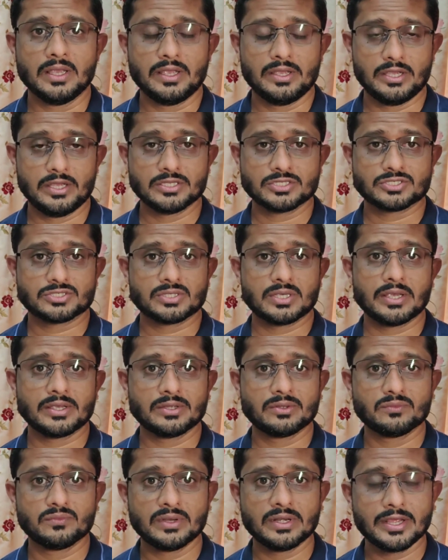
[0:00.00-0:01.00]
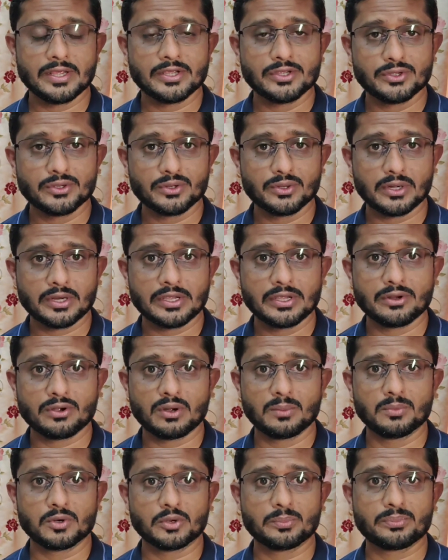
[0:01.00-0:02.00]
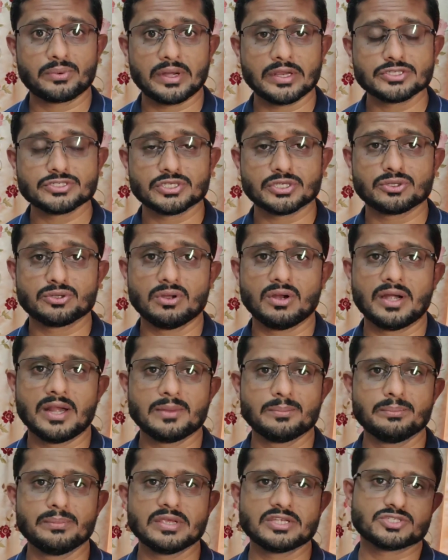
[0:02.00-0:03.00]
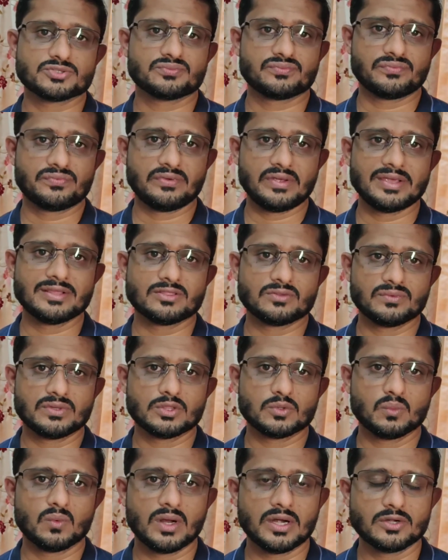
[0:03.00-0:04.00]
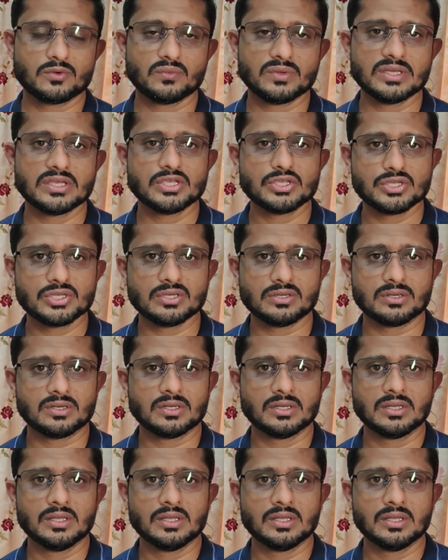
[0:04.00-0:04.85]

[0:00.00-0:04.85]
As I, when I hear about praising God, I mix faith with what we hear,